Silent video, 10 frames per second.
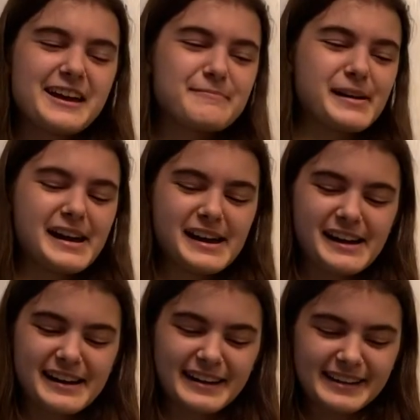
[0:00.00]
But
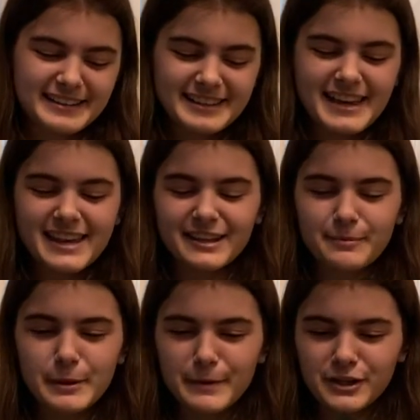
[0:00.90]
yeah, that's
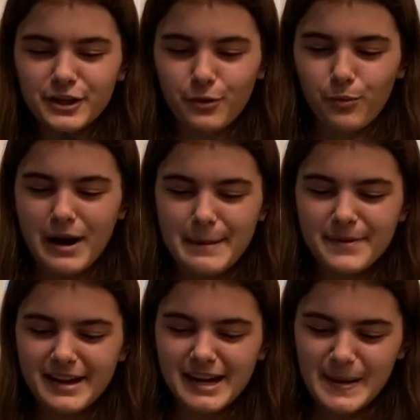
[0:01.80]
pretty much gonna wrap
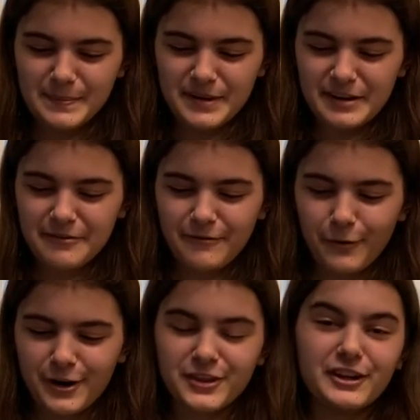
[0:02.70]
it up
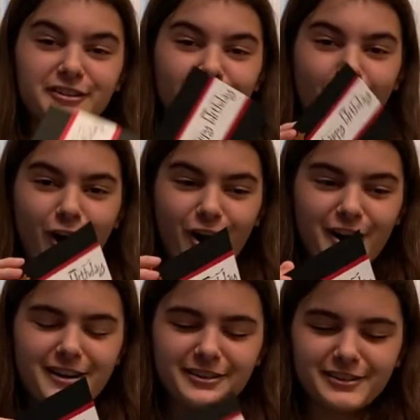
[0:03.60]
for this
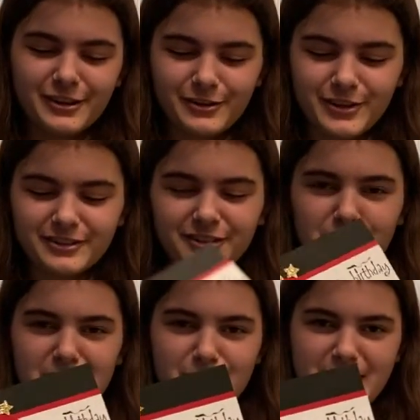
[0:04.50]
card. So this is the one
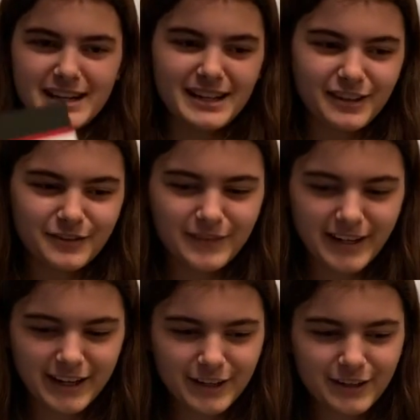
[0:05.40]
that we made in this
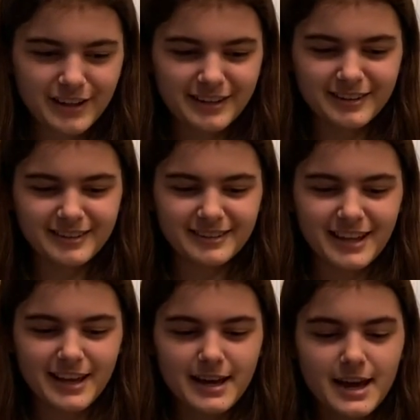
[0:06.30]
video. This is
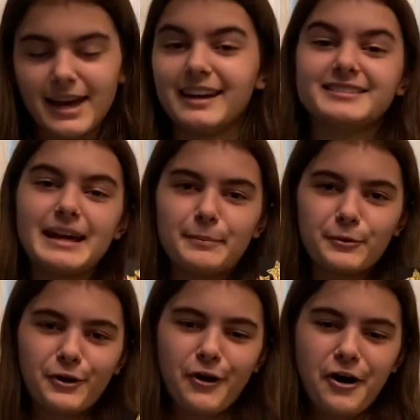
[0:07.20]
the
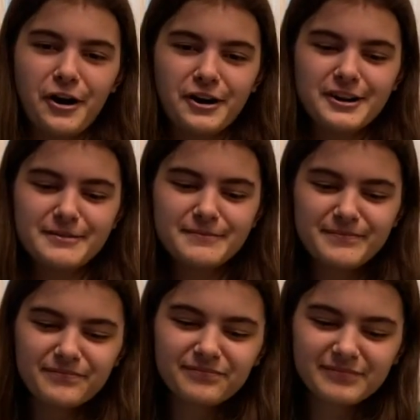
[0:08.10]
example card
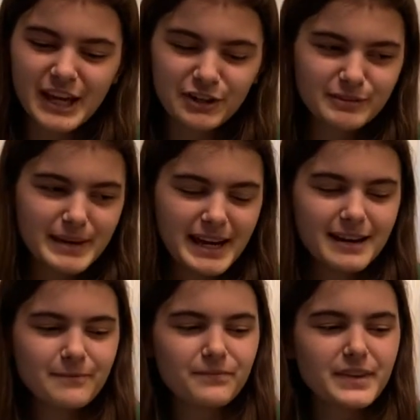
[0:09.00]
that was made.
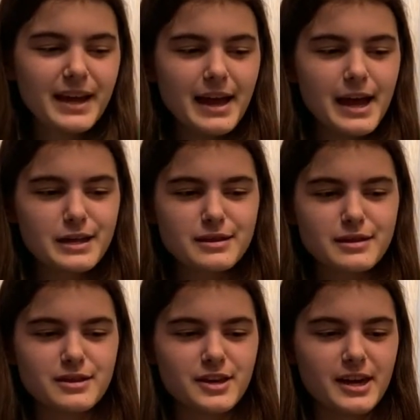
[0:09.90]
This is
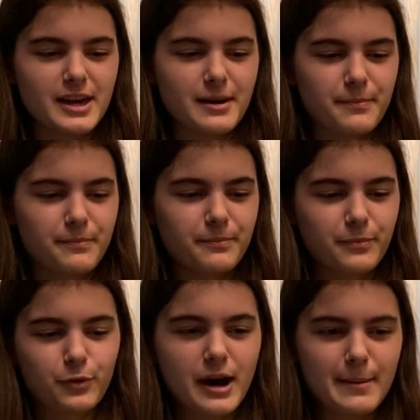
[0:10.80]
the
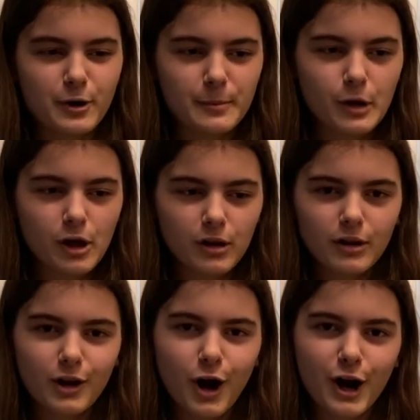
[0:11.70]
primer ball
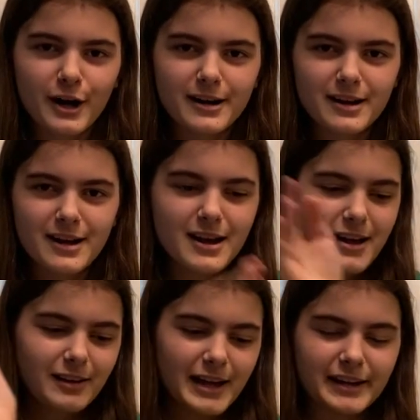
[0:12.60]
card.
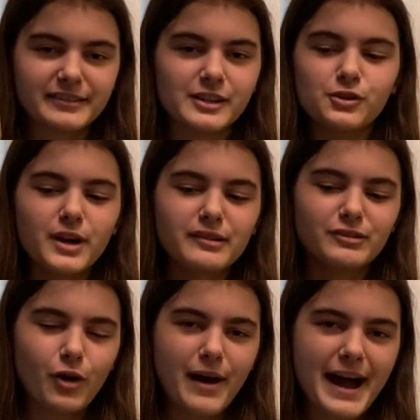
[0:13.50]
Like I said, you guys
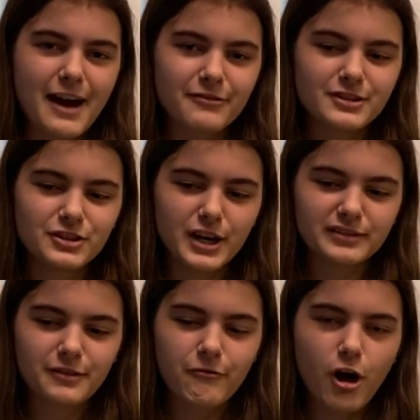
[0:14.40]
don't have to
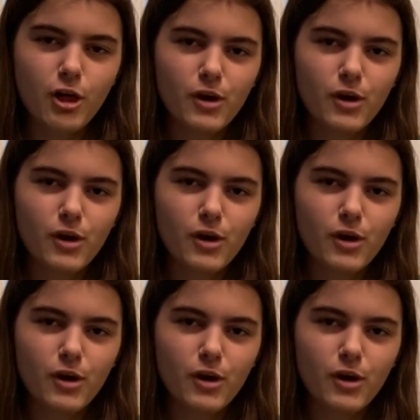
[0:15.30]
just follow